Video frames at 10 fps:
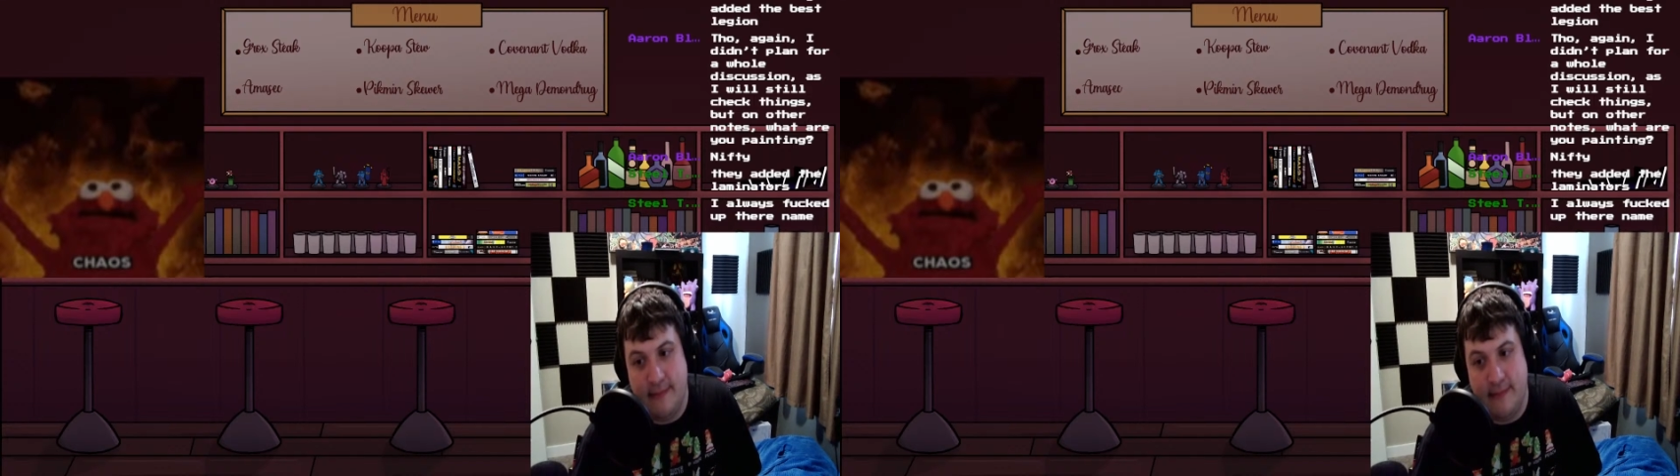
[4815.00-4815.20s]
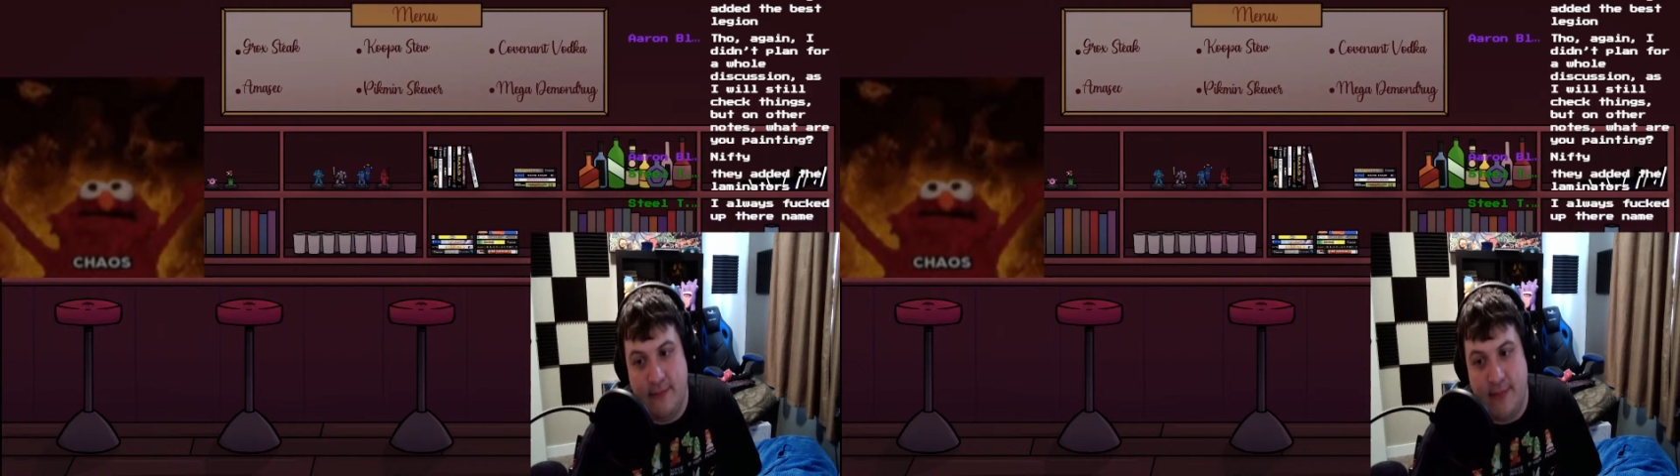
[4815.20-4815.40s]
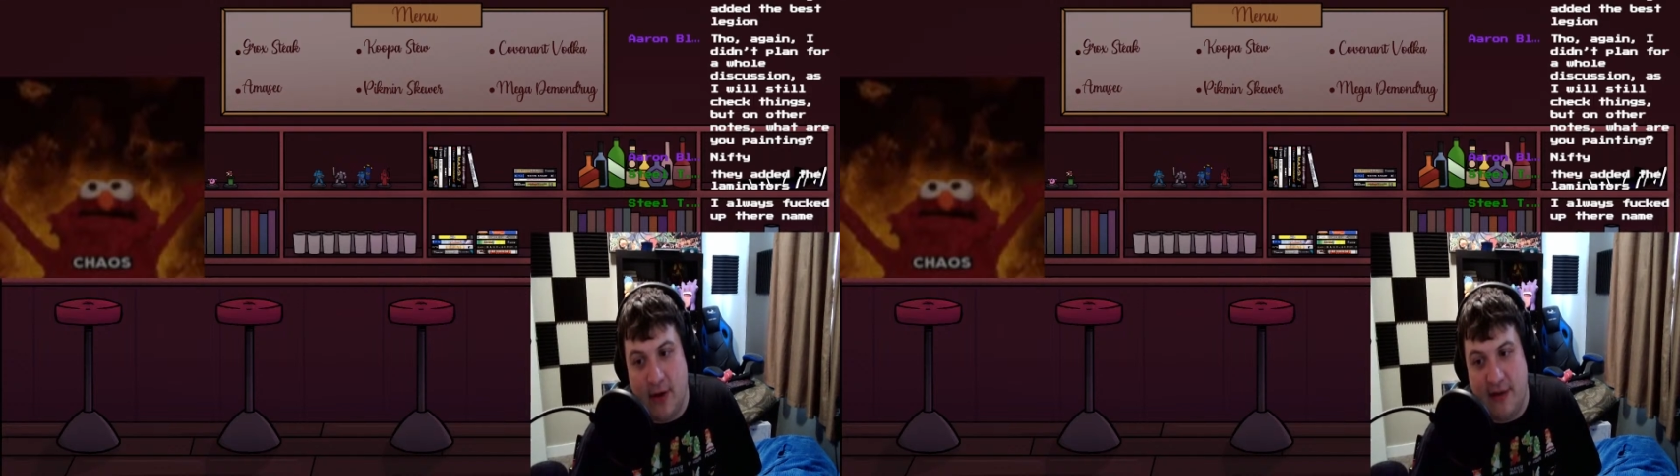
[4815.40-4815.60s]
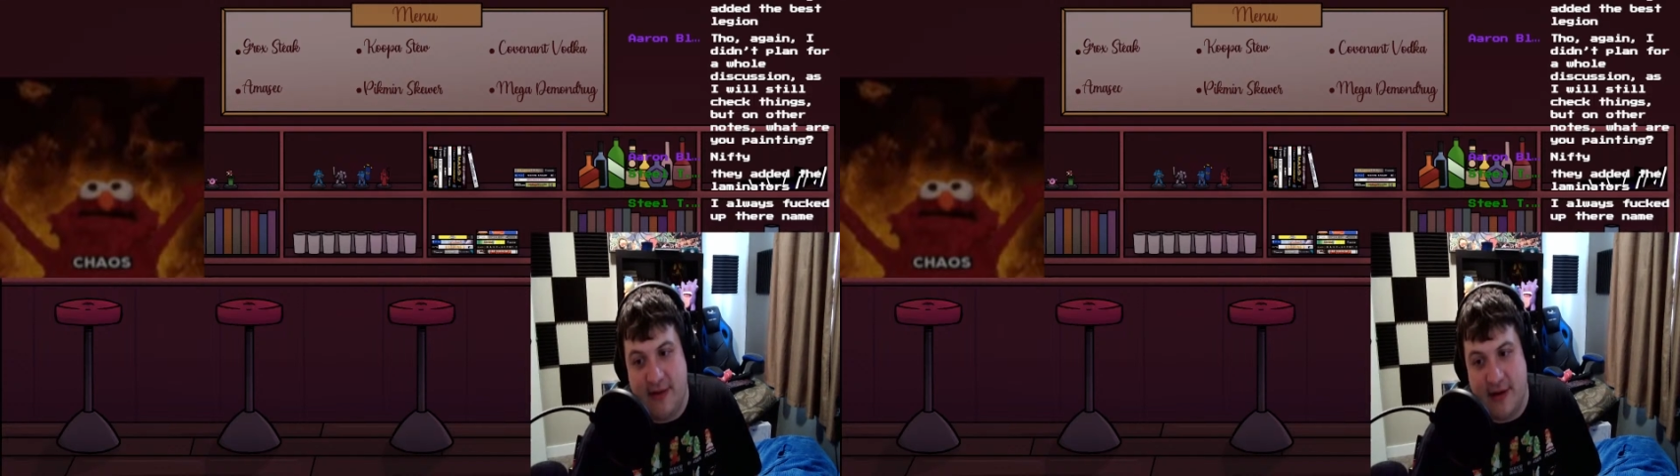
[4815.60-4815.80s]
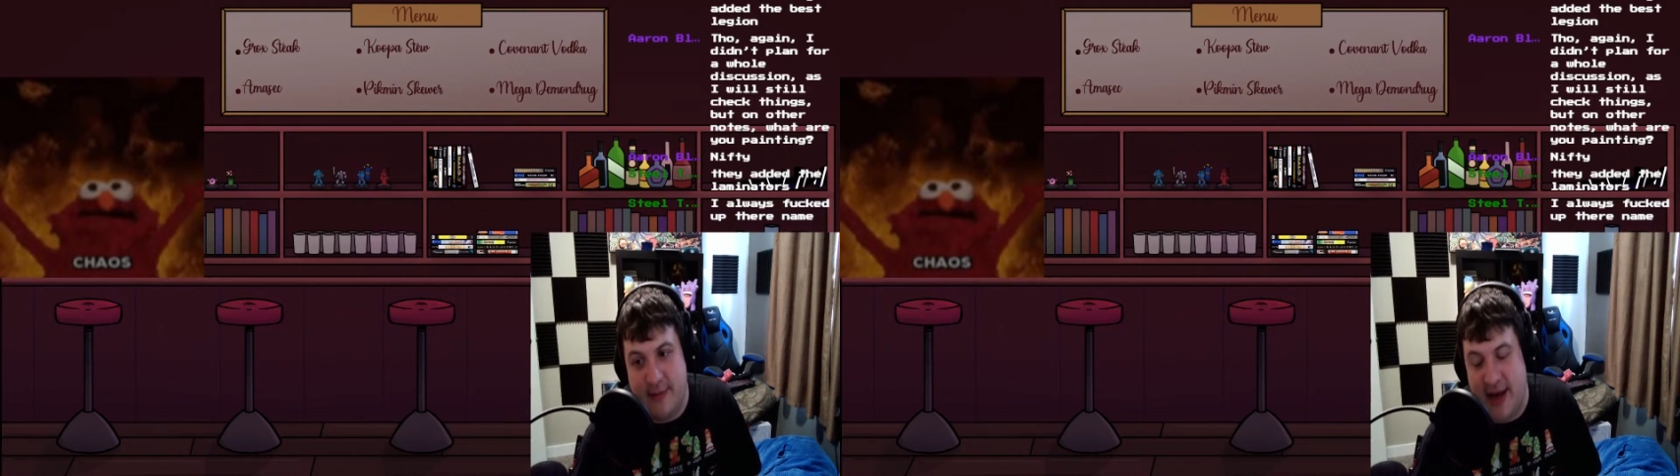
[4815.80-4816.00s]
Don't
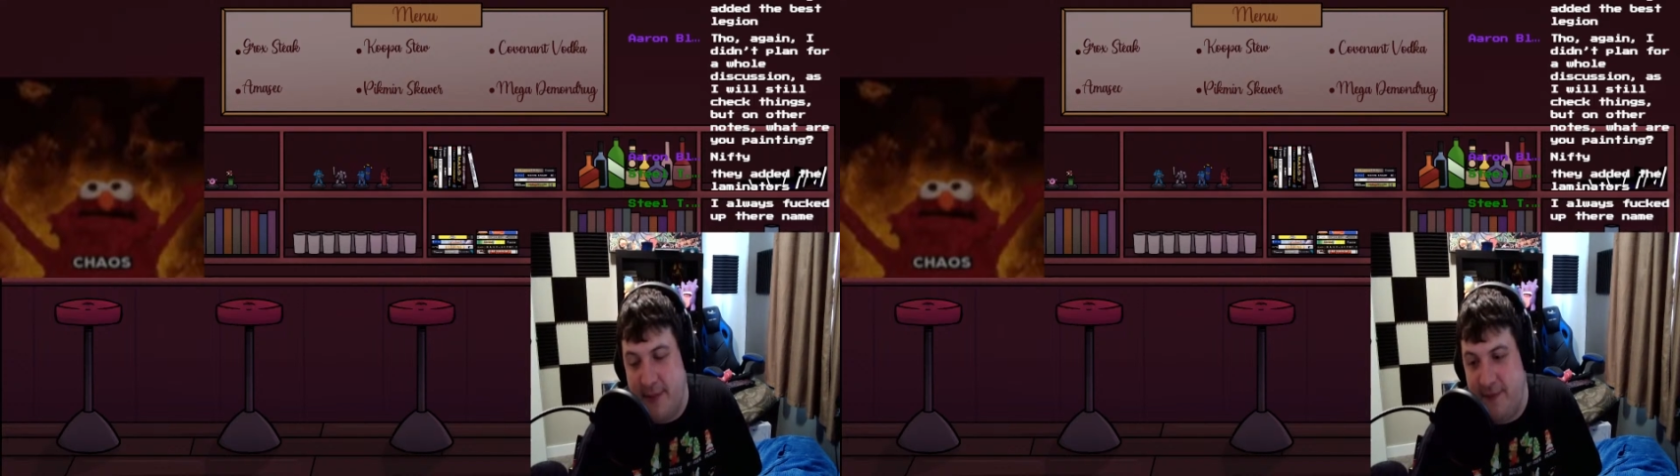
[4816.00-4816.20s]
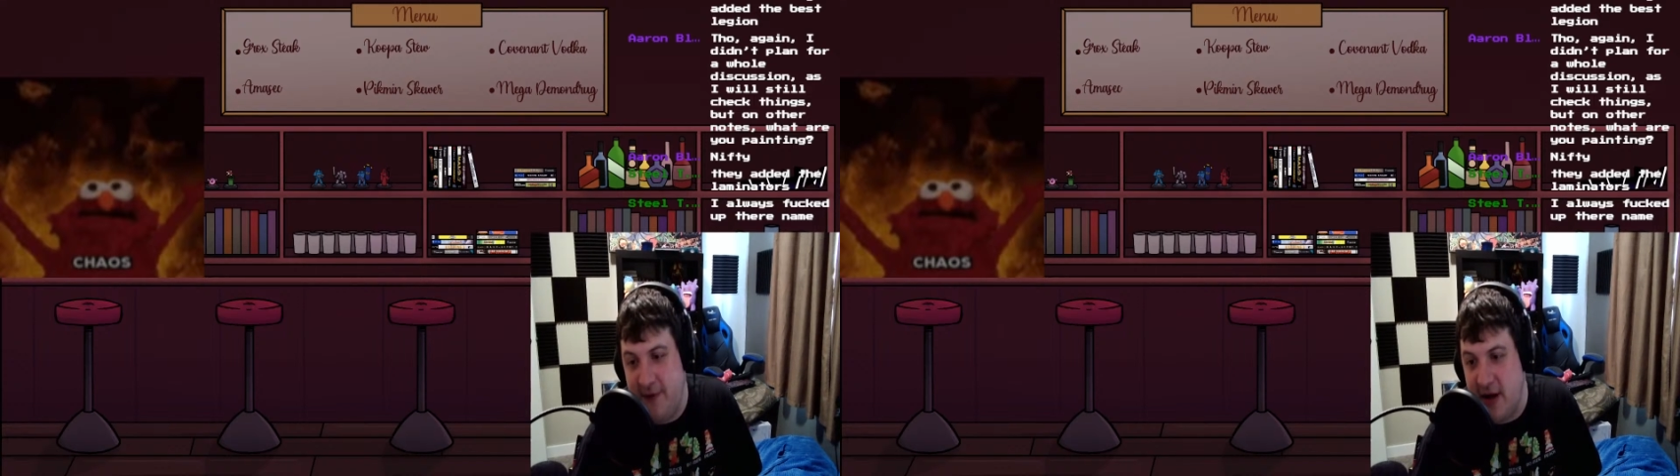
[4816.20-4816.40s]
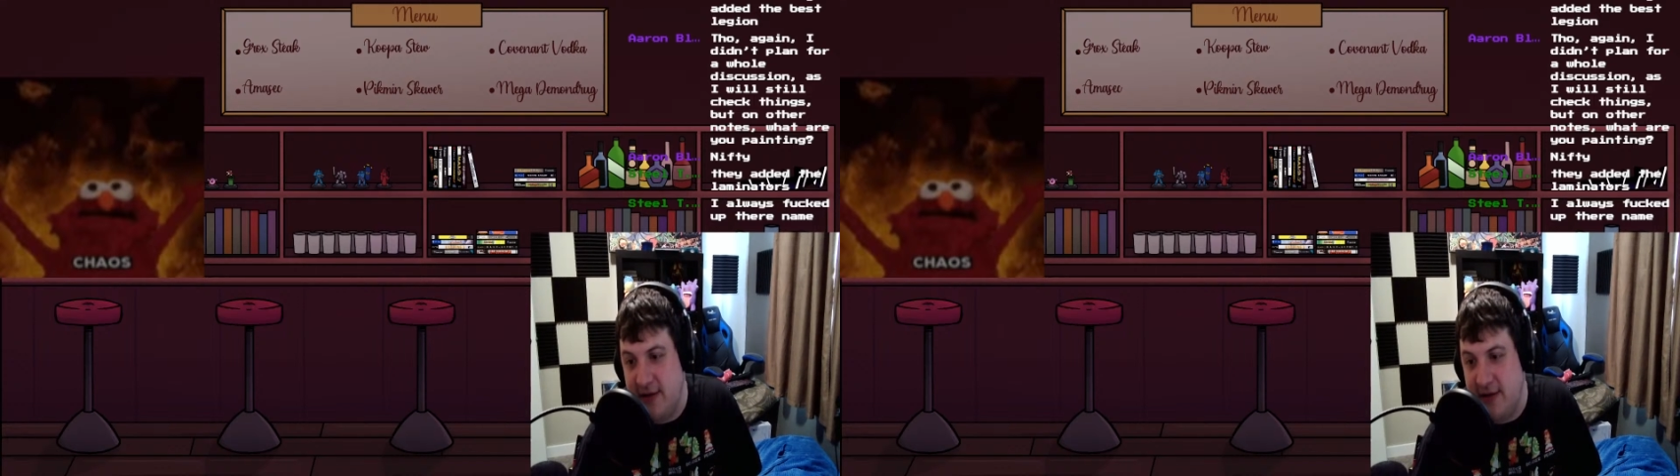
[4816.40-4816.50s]
listen to me. I'm fucking